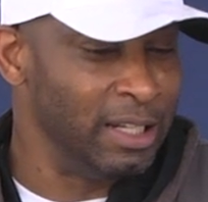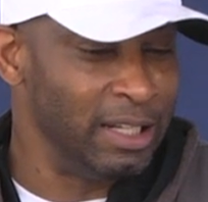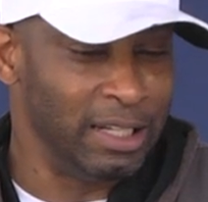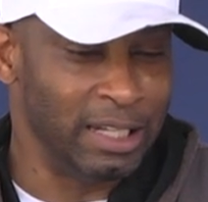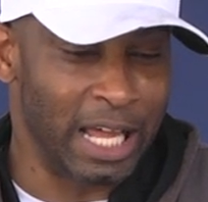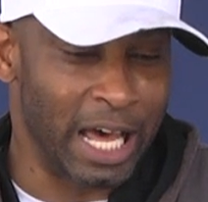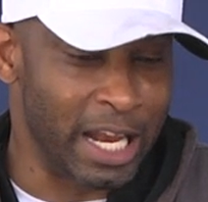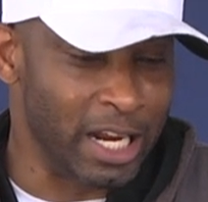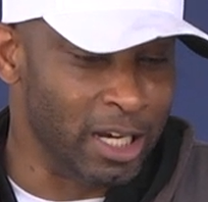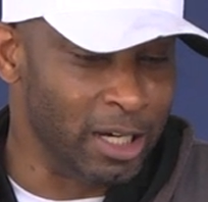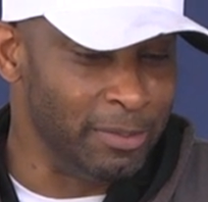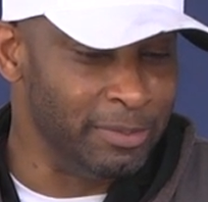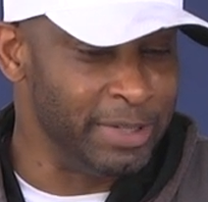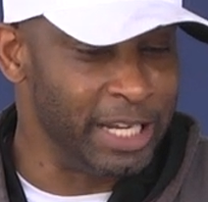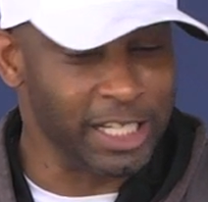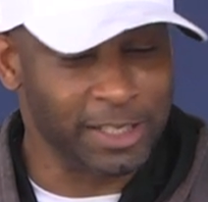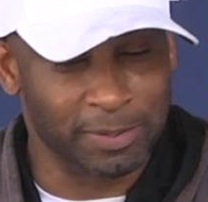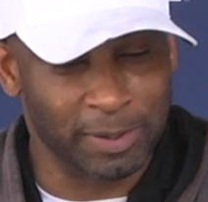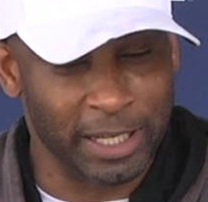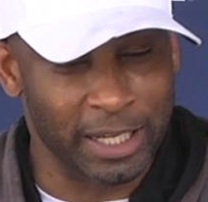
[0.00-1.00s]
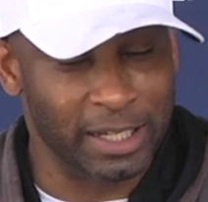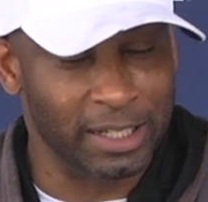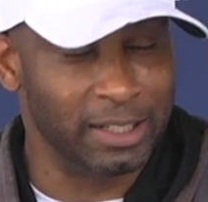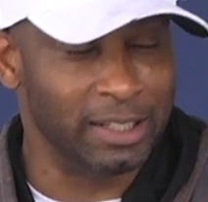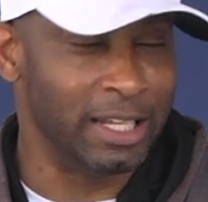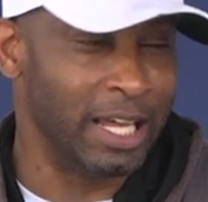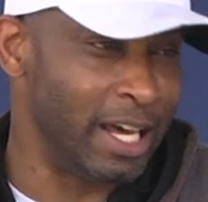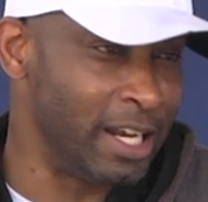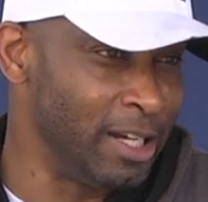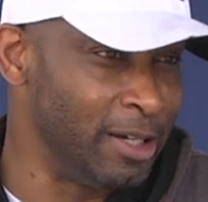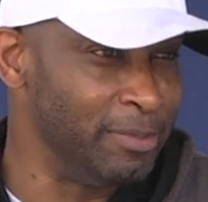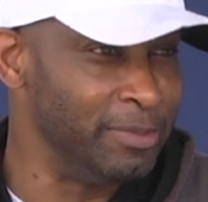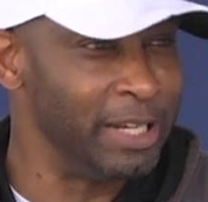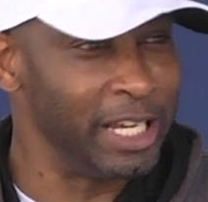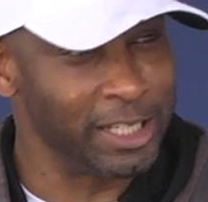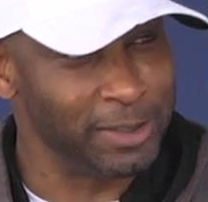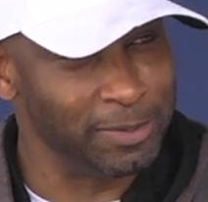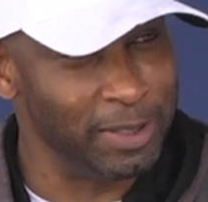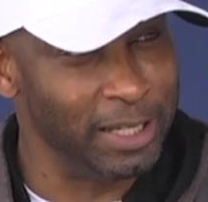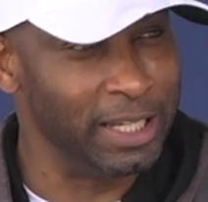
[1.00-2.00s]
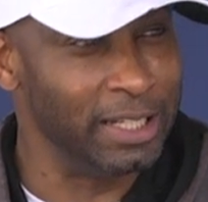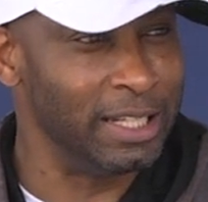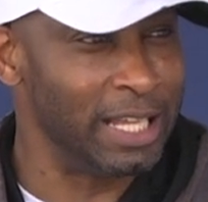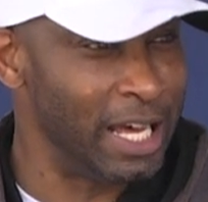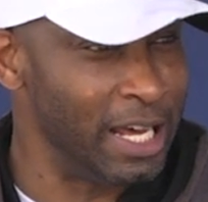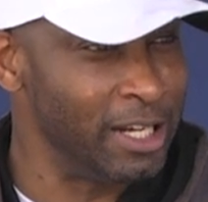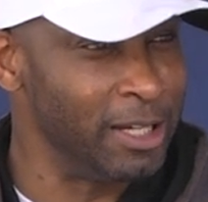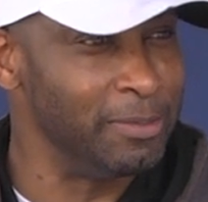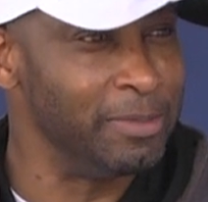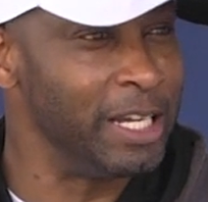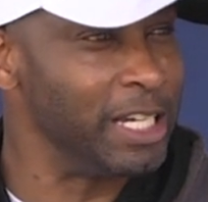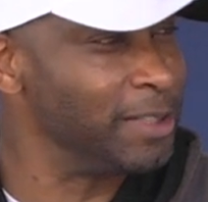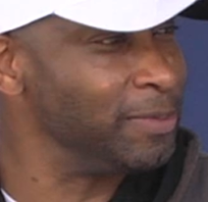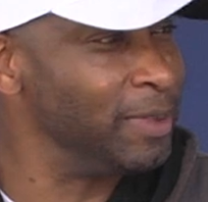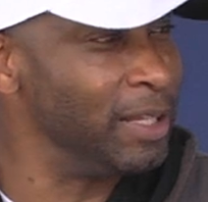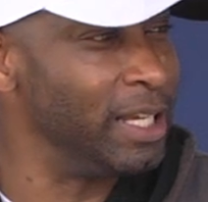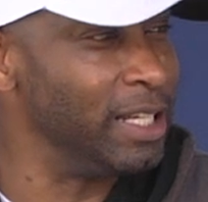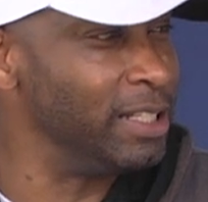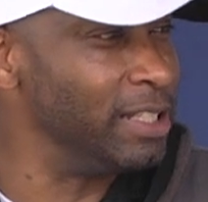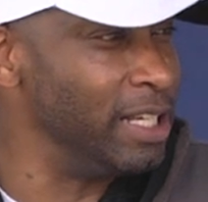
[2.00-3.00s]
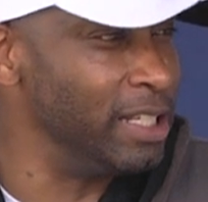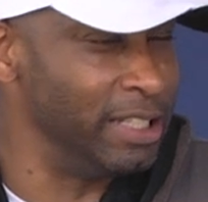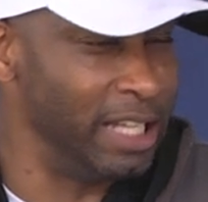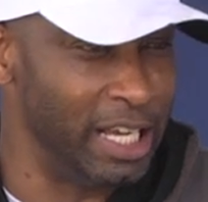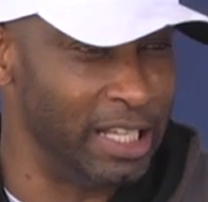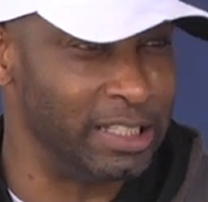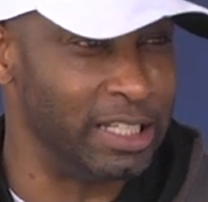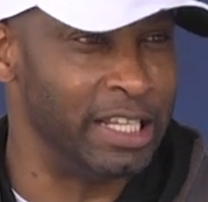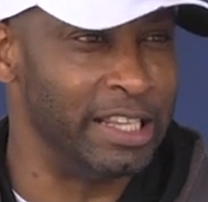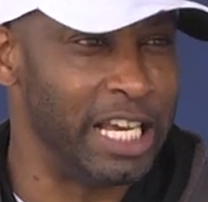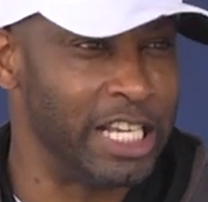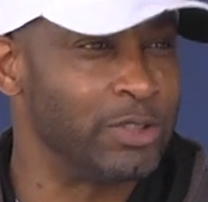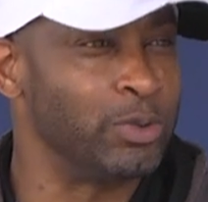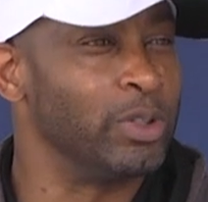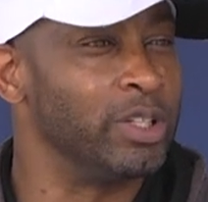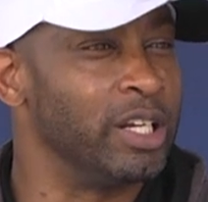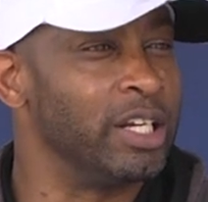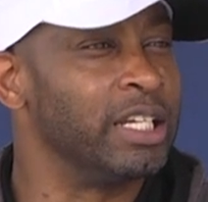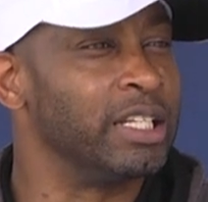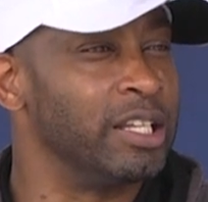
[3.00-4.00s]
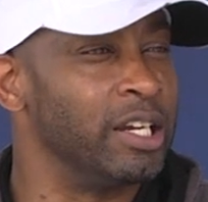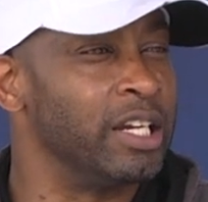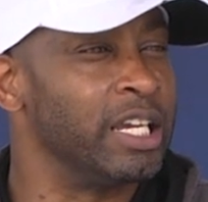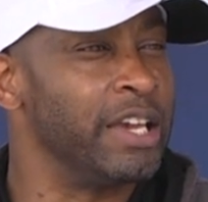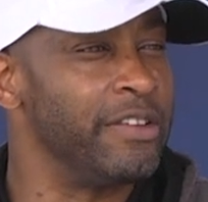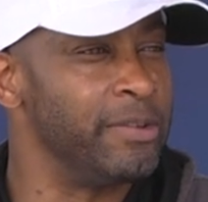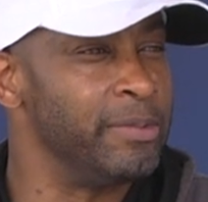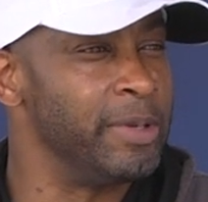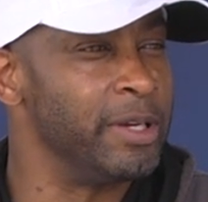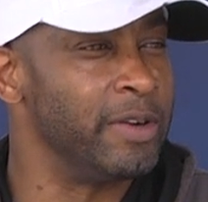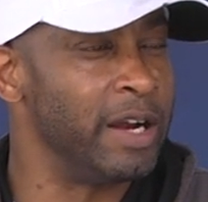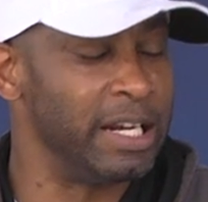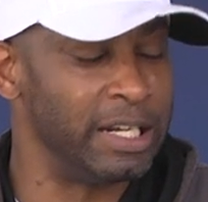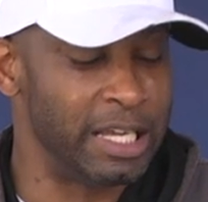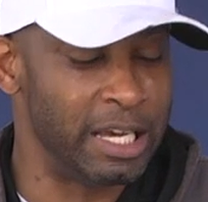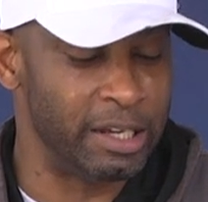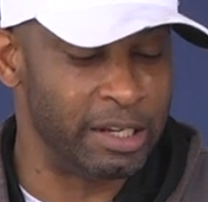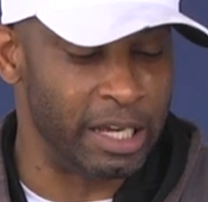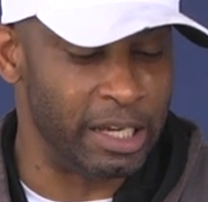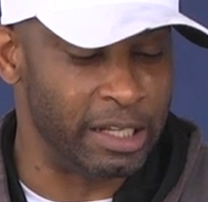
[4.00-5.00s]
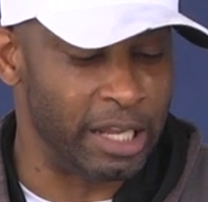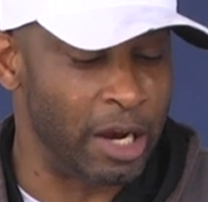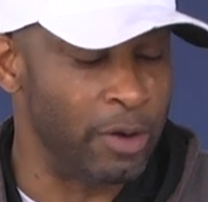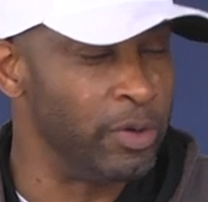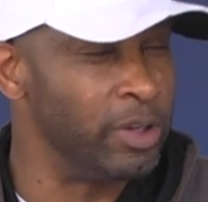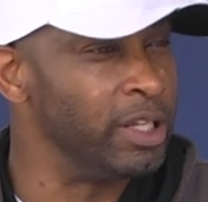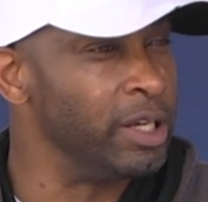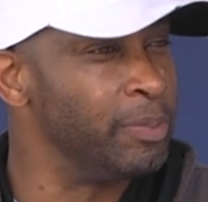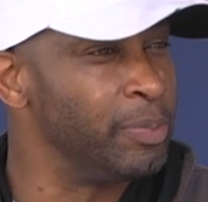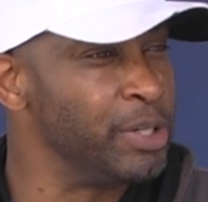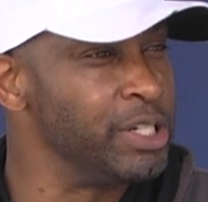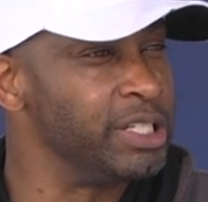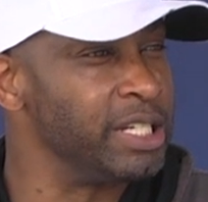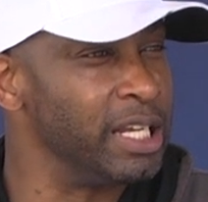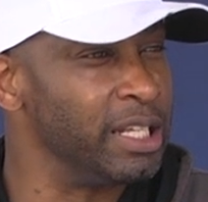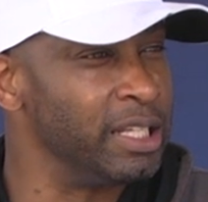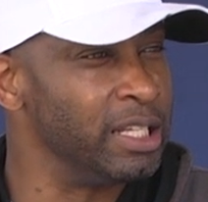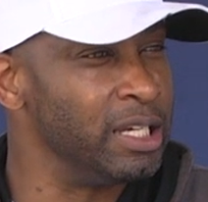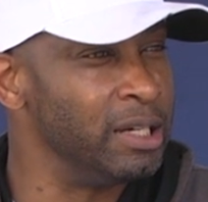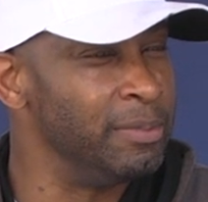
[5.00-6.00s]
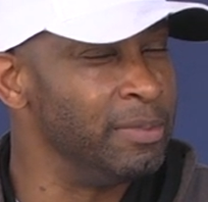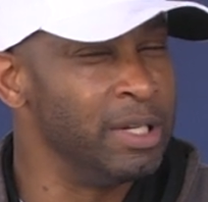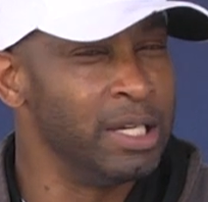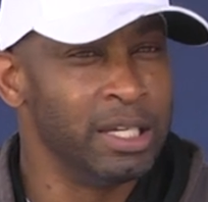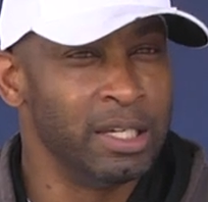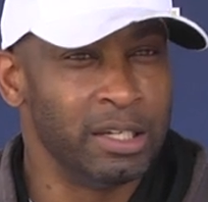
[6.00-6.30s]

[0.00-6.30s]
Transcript: Line up, next play. Line up, next play. Line up, next play. That's what they're giving me right now. I really appreciate them.